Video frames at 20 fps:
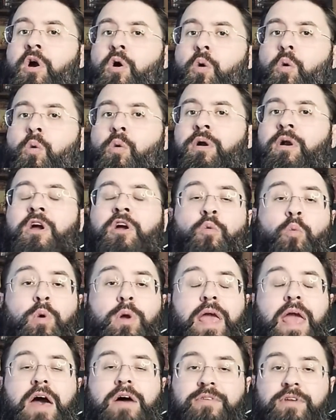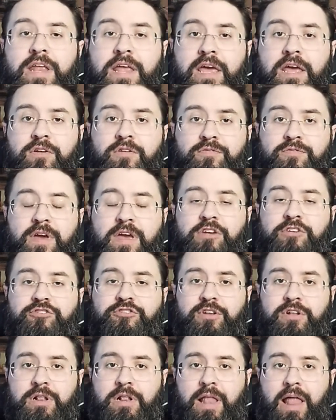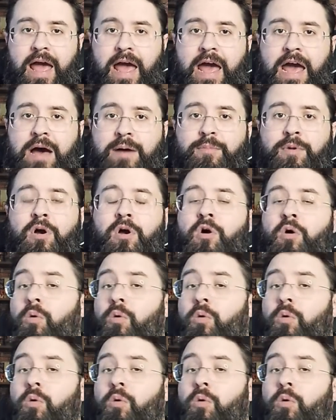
or we have an innovation lab,